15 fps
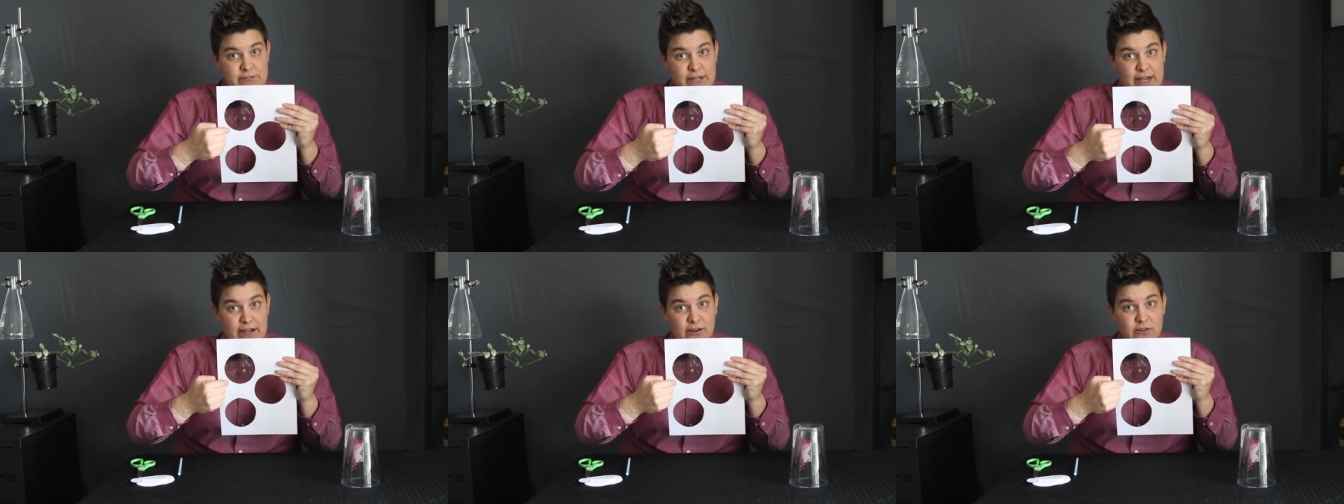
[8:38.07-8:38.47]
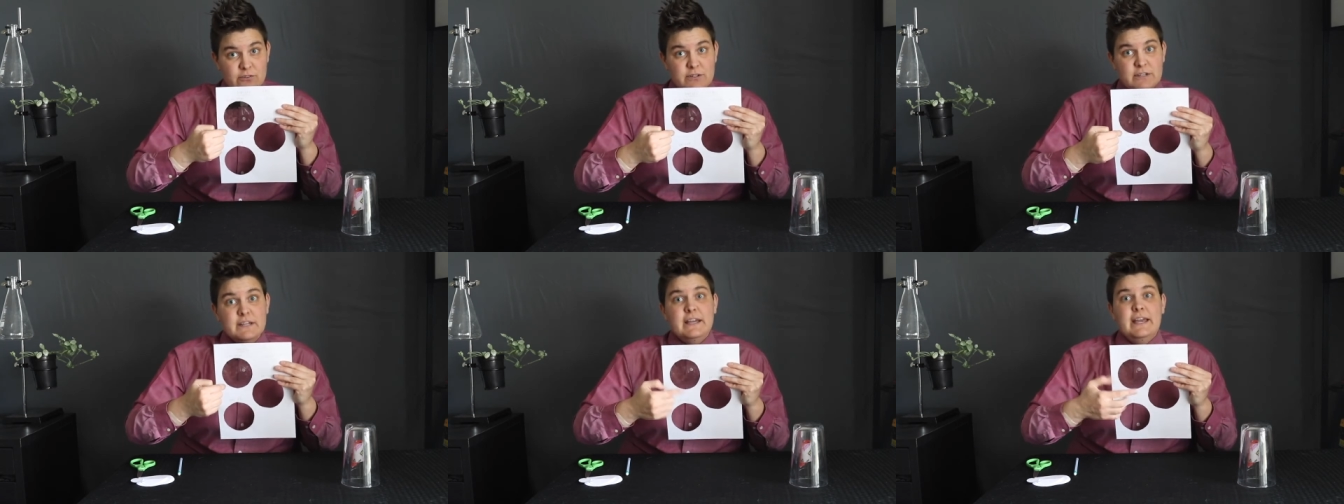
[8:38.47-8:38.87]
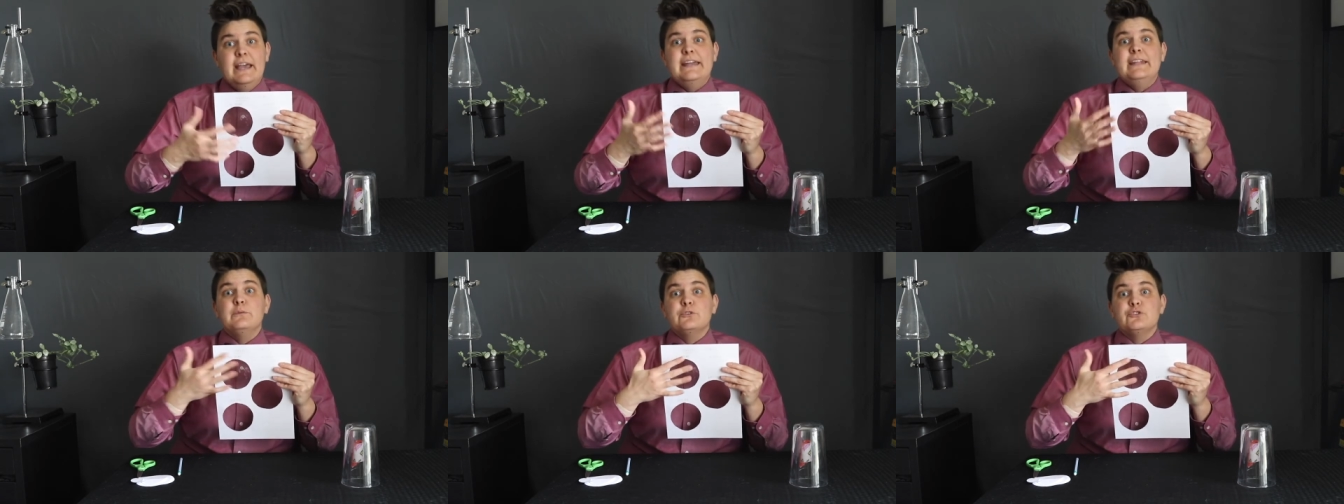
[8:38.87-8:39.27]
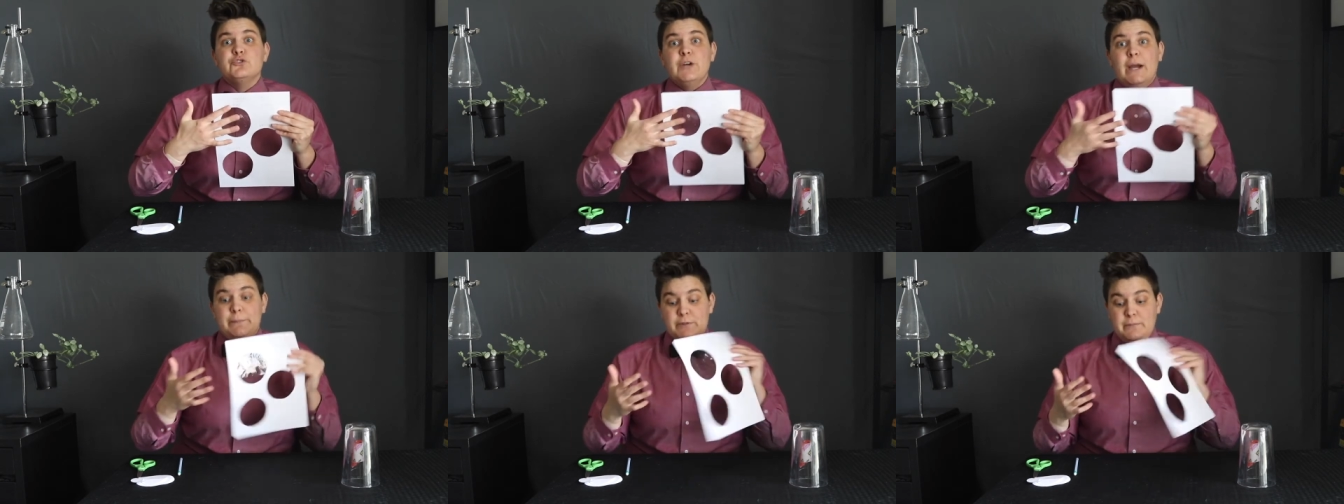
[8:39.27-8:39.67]
now and it will
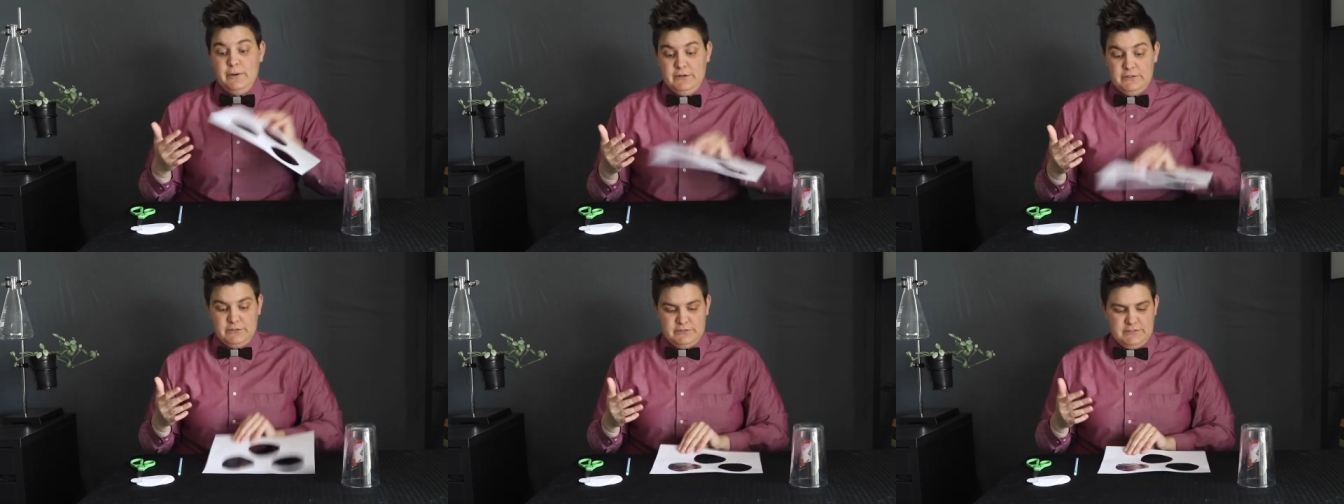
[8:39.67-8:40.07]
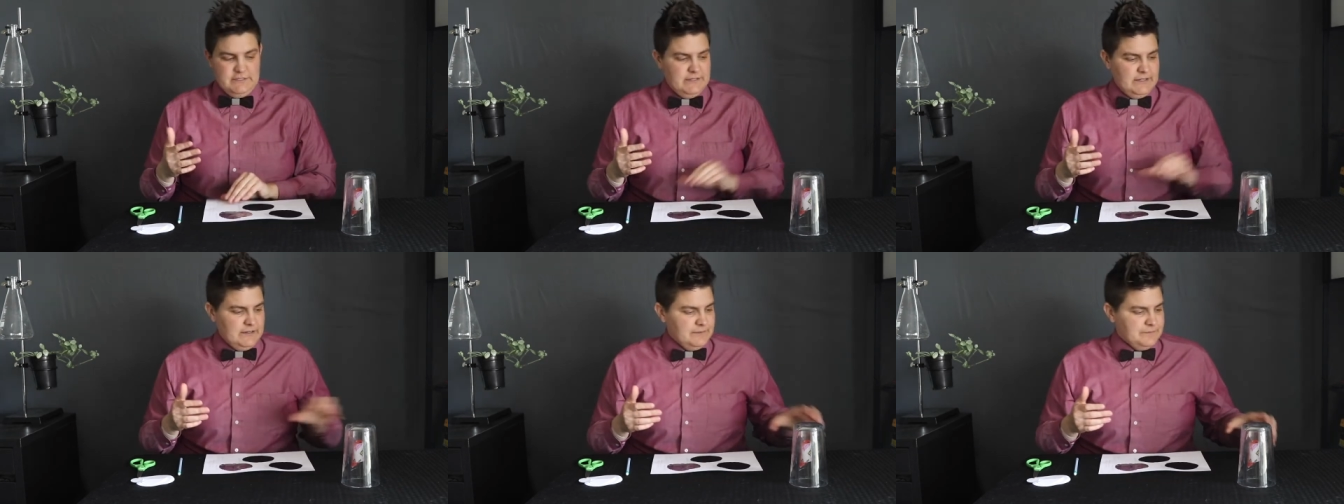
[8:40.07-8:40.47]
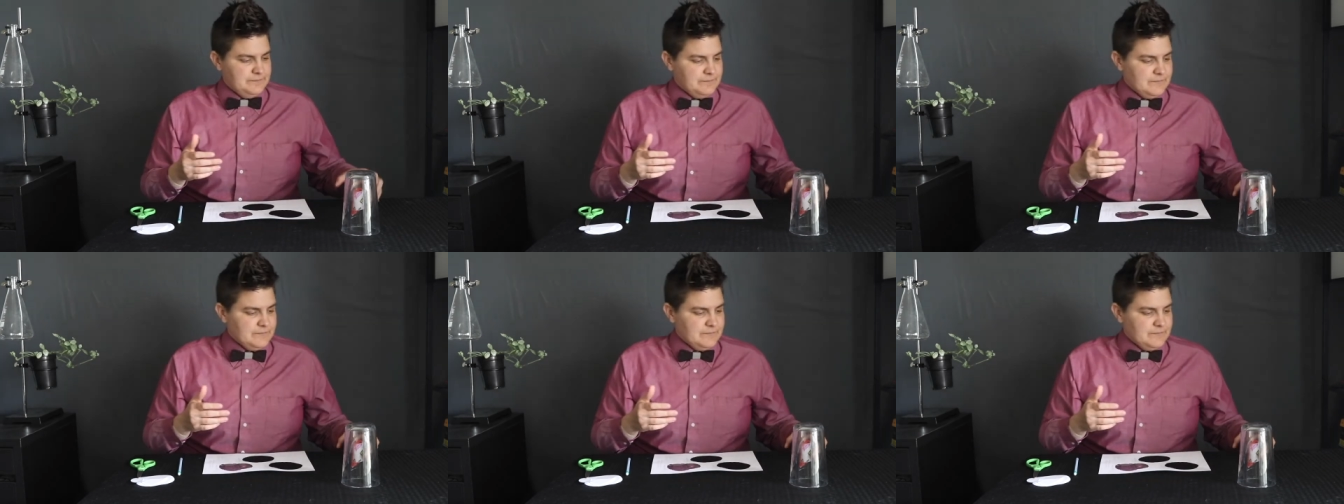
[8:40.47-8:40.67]
trap the particles in there.